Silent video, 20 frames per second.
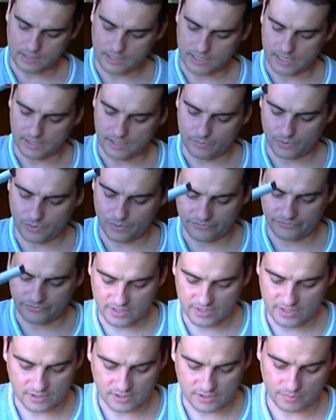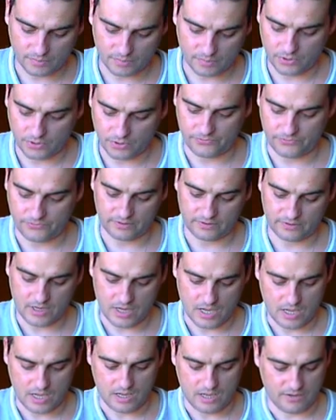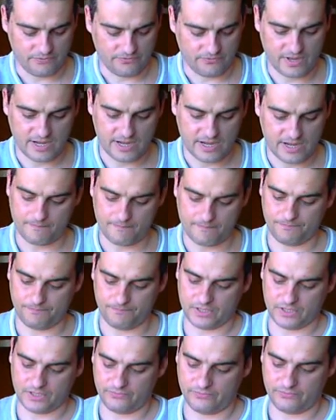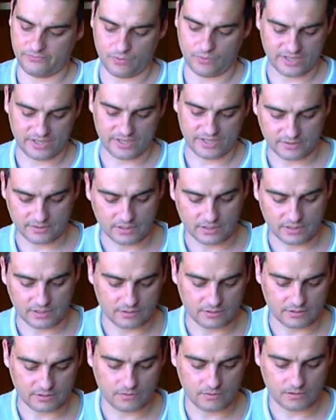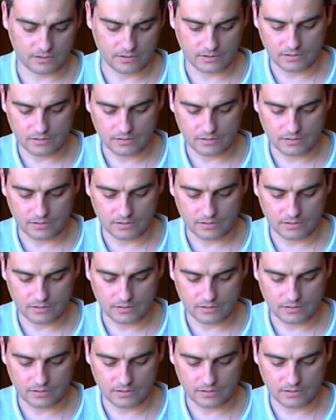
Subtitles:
I want this to be perfect. If I went to